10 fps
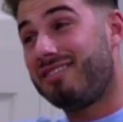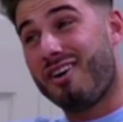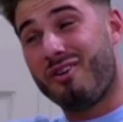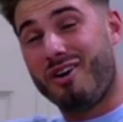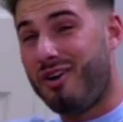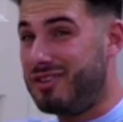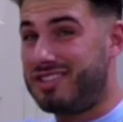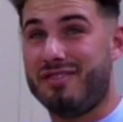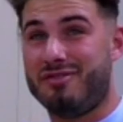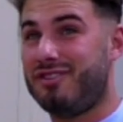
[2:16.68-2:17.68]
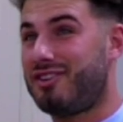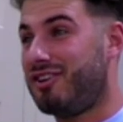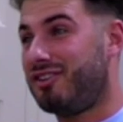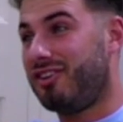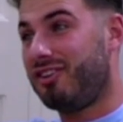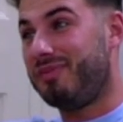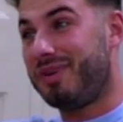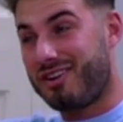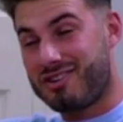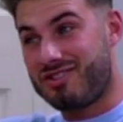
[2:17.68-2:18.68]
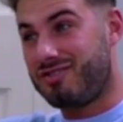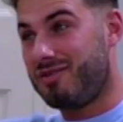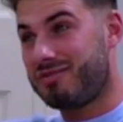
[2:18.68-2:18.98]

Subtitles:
I've got to always give you a cuddle because you're